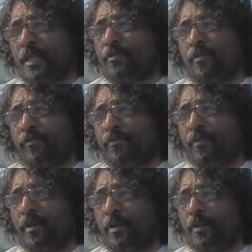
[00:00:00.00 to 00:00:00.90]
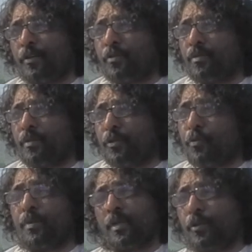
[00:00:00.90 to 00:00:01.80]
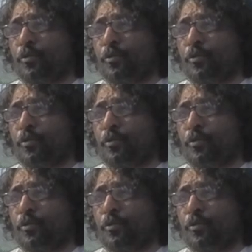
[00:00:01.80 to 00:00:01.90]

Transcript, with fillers: sense of uh, you, humor.